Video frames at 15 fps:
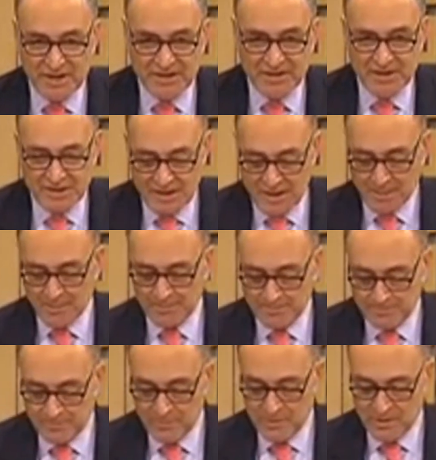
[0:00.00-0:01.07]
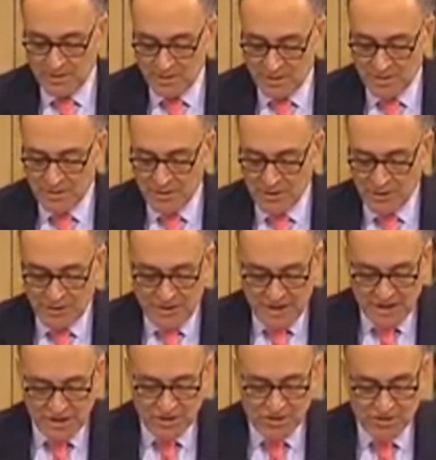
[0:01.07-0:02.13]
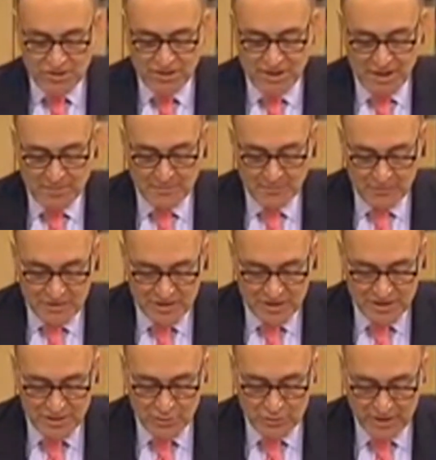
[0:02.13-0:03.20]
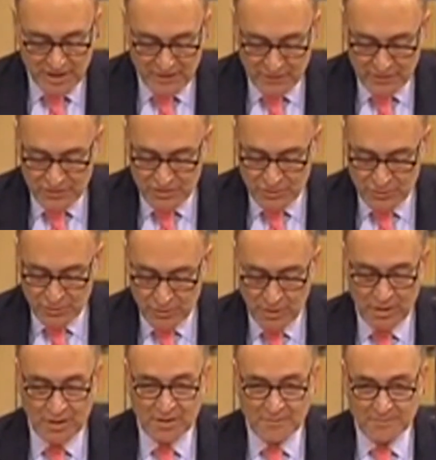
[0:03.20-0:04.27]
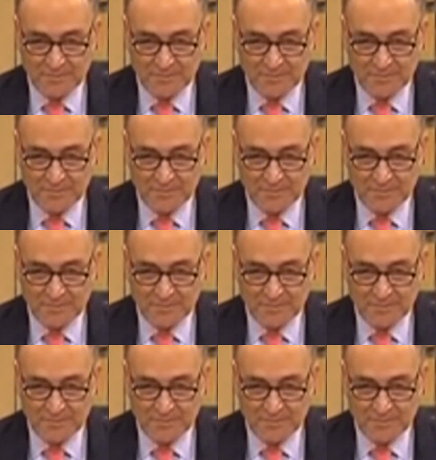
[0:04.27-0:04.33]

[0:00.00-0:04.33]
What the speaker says: to them, in our nation's time of need, you gave us your all.